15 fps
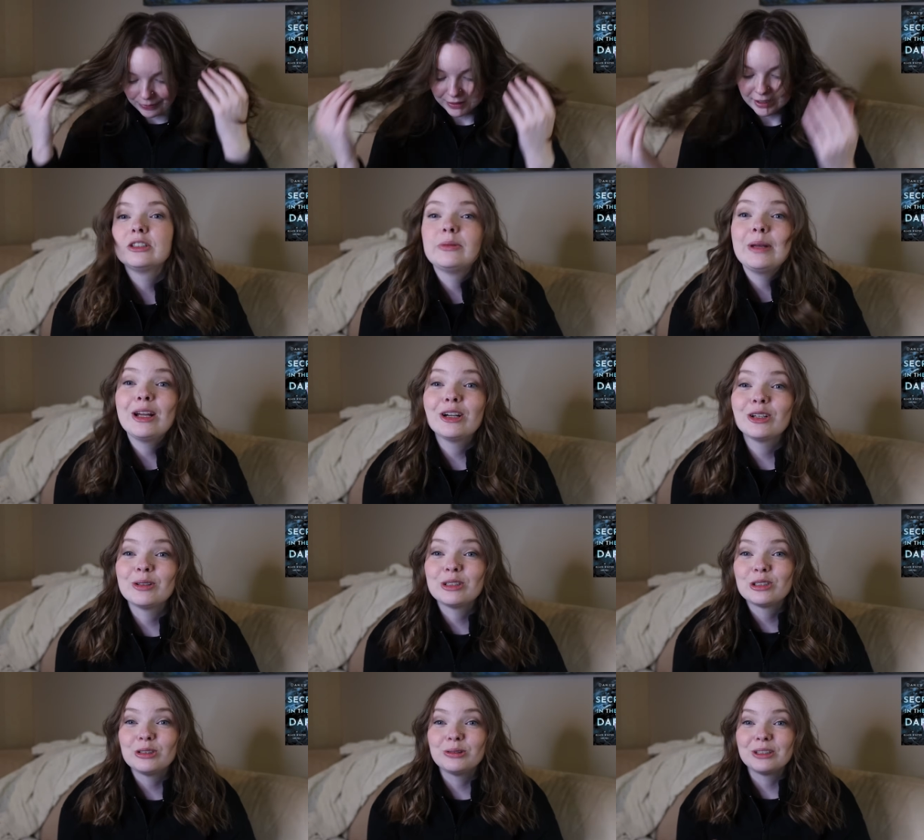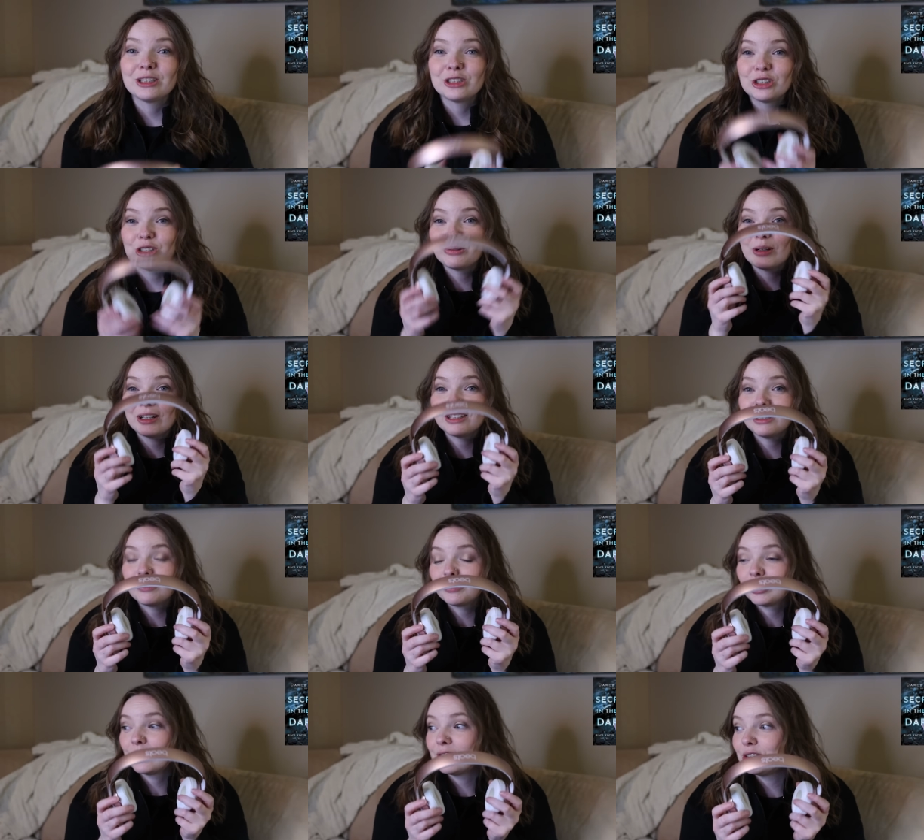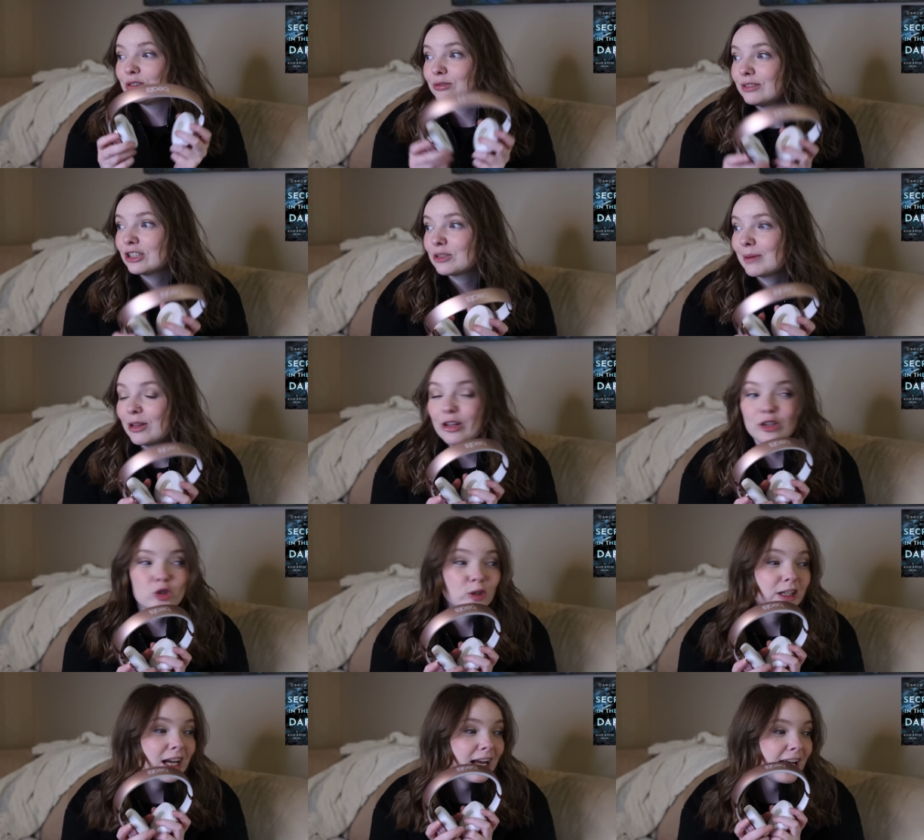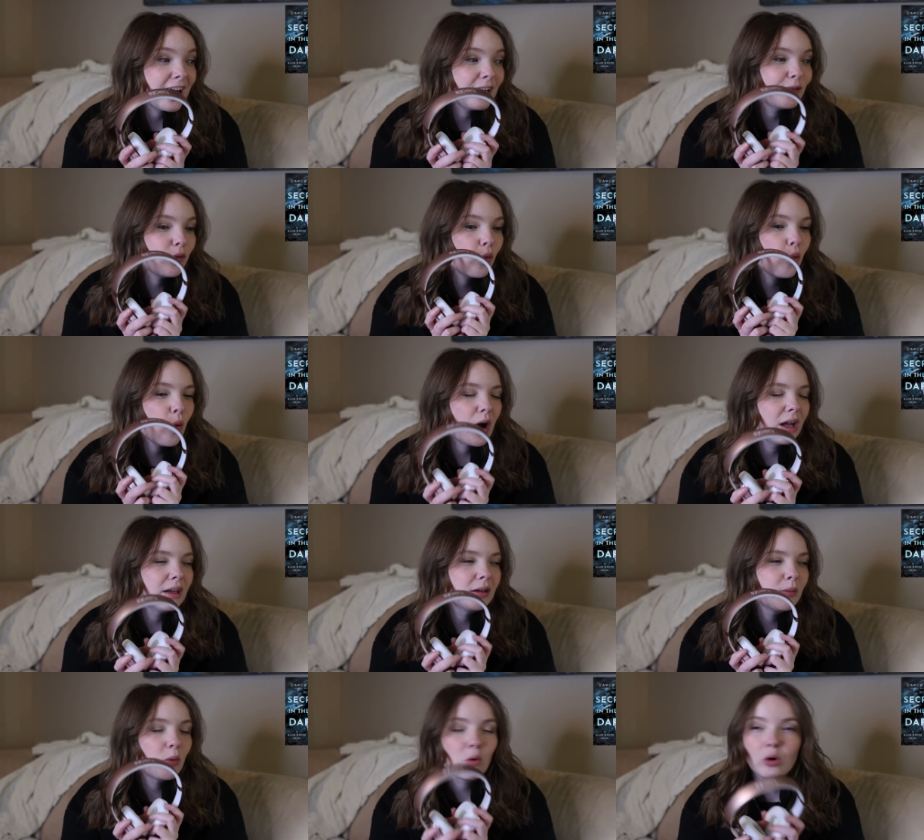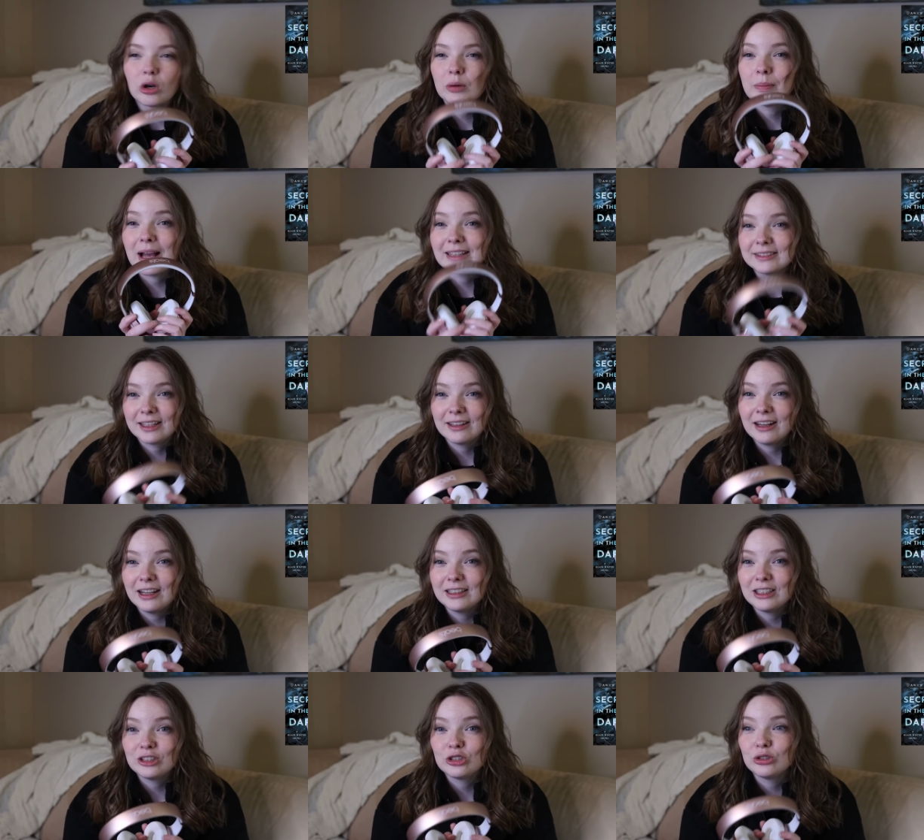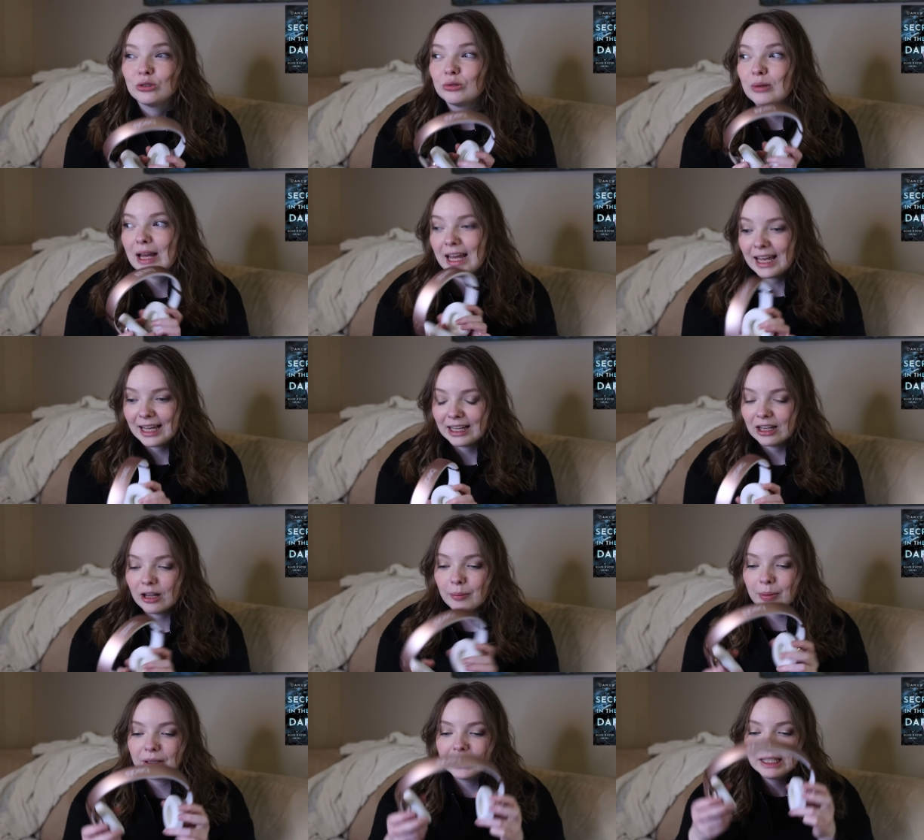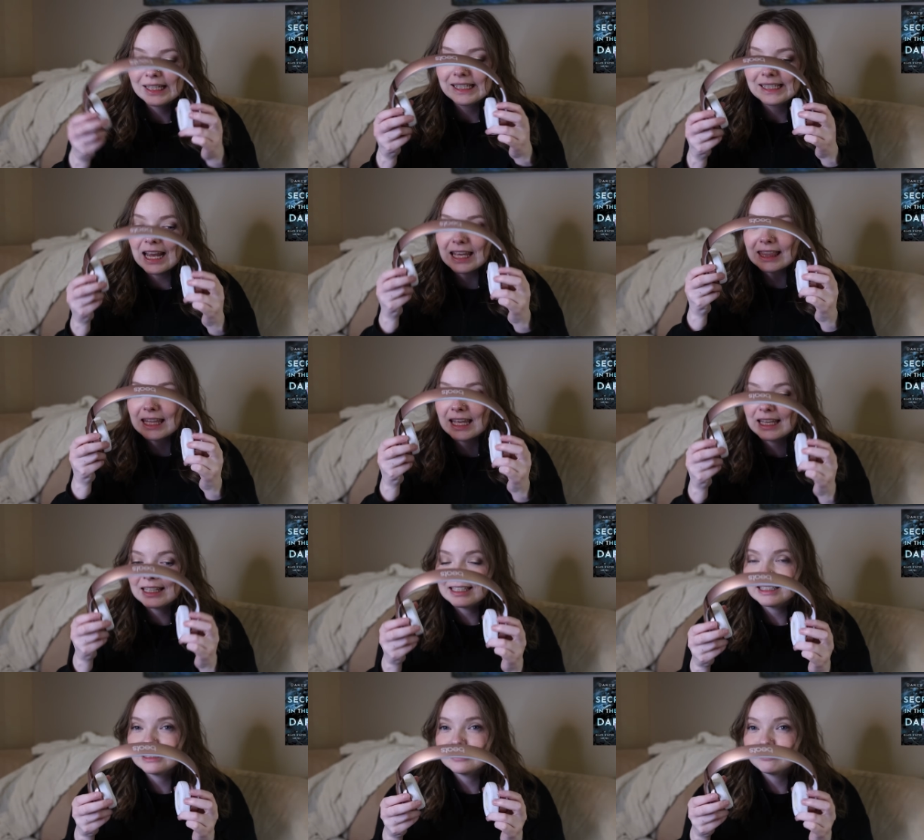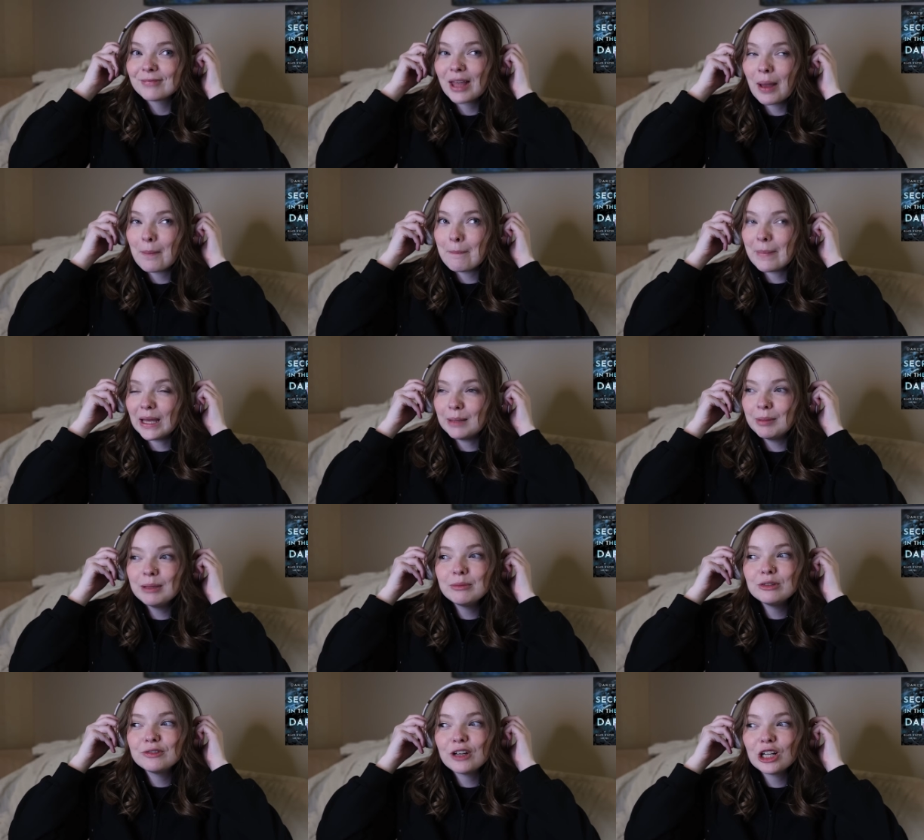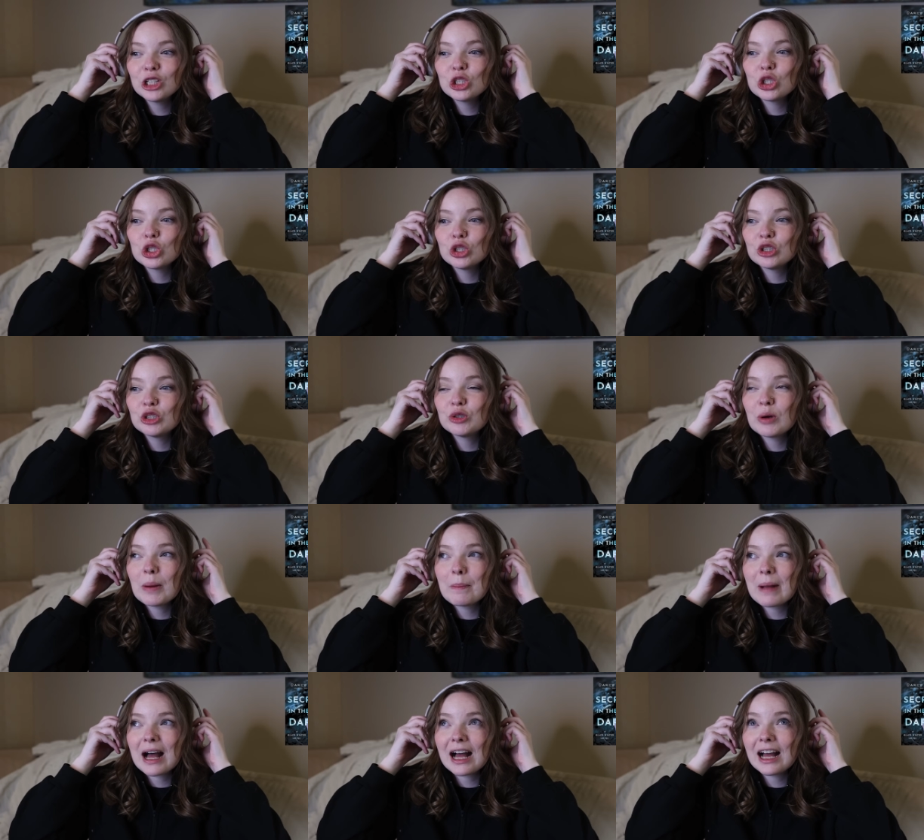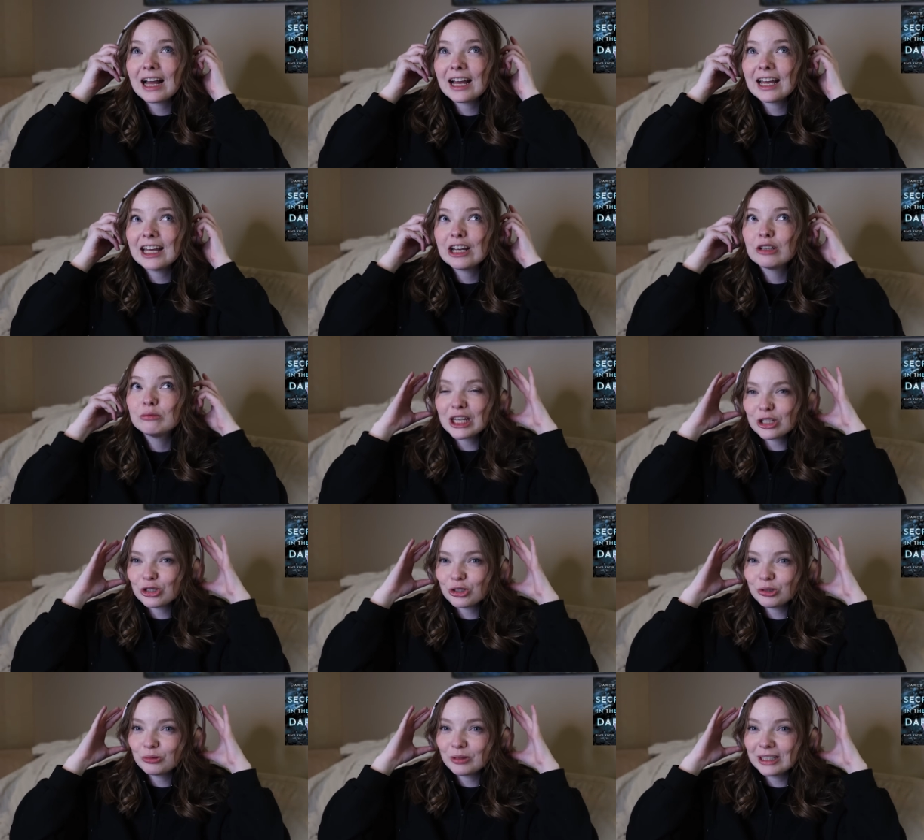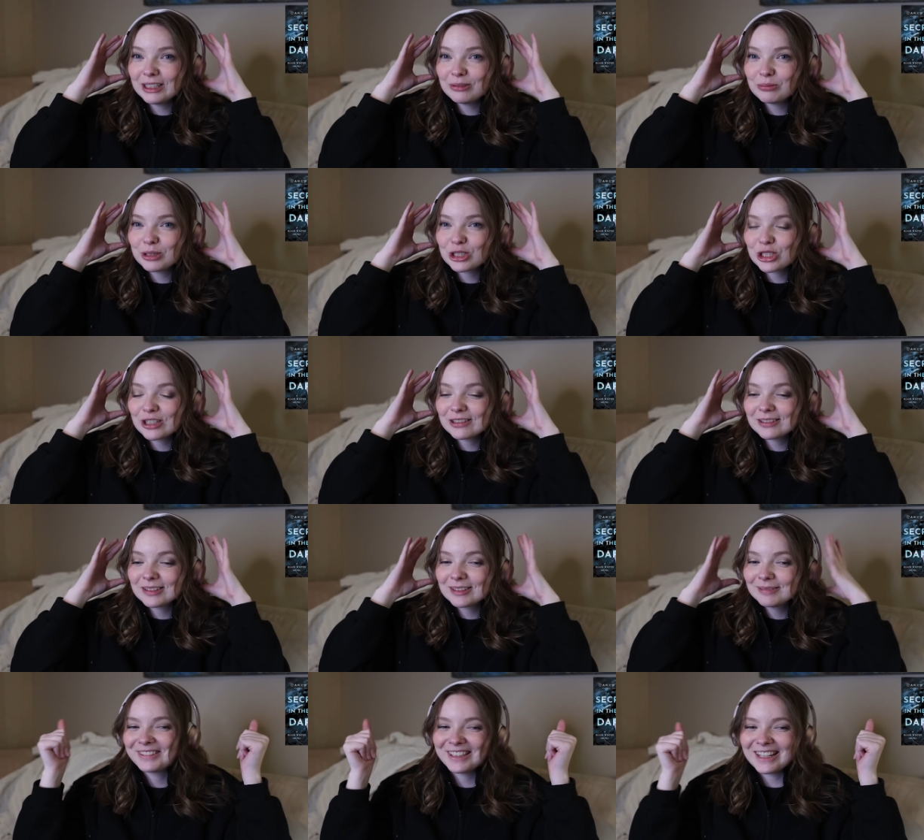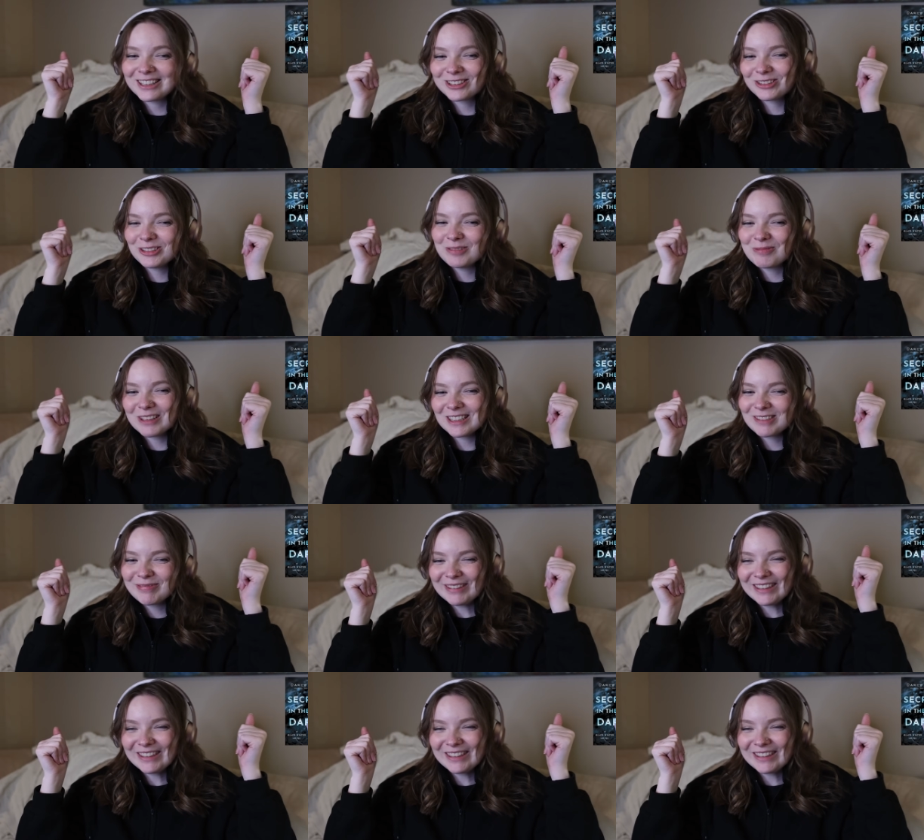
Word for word: So we are going to continue on. I'm going to finish my laundry. I have one more basket I need to hang up and then maybe move on to my Kindle read which is the next cruel Prince